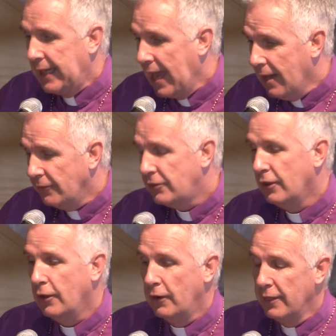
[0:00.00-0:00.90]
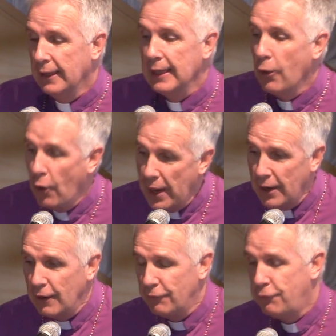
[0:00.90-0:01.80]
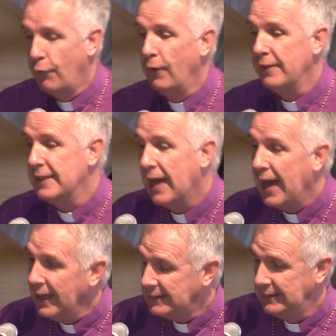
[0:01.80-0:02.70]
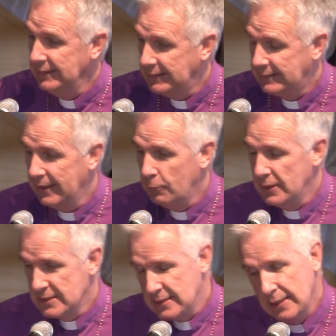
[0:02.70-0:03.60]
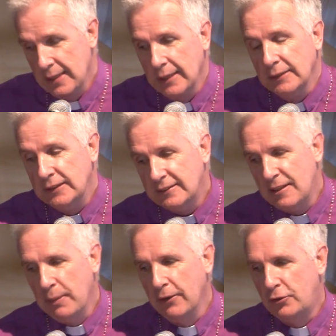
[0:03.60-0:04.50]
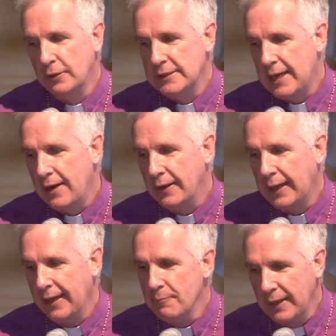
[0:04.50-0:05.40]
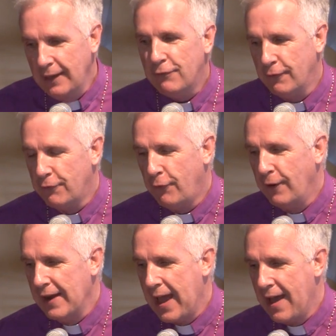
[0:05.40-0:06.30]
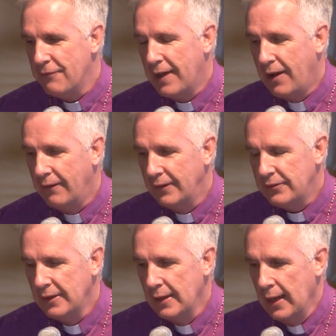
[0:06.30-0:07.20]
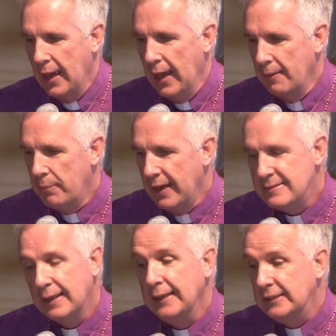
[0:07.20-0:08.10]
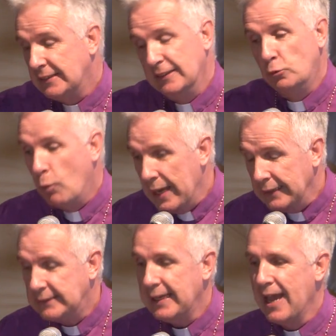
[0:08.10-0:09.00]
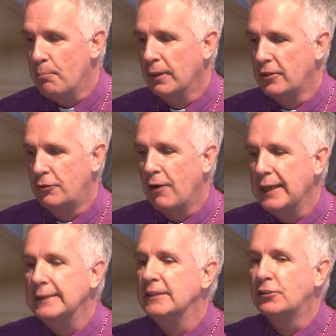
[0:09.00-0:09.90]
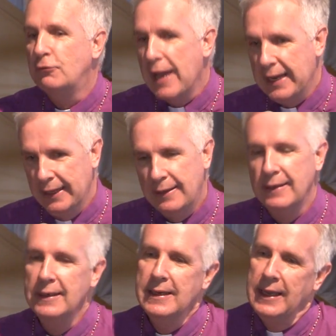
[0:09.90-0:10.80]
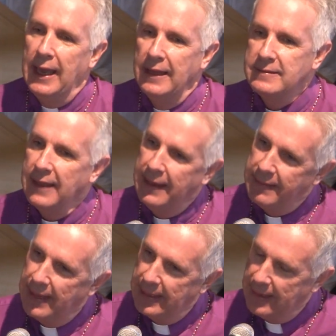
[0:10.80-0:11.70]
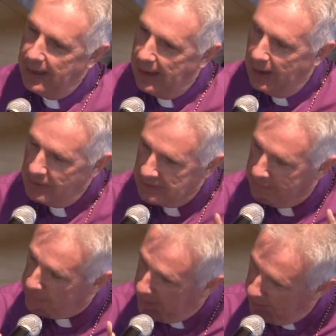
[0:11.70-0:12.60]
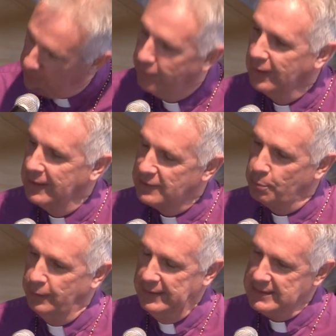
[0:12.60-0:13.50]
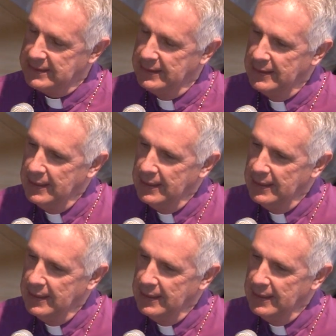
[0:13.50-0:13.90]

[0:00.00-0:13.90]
counsel or the lawyer for the diocese that was just about to interrogate me for 4.5 hours, and basically just as one example to try to discredit and say that I was unfaithful as a priest,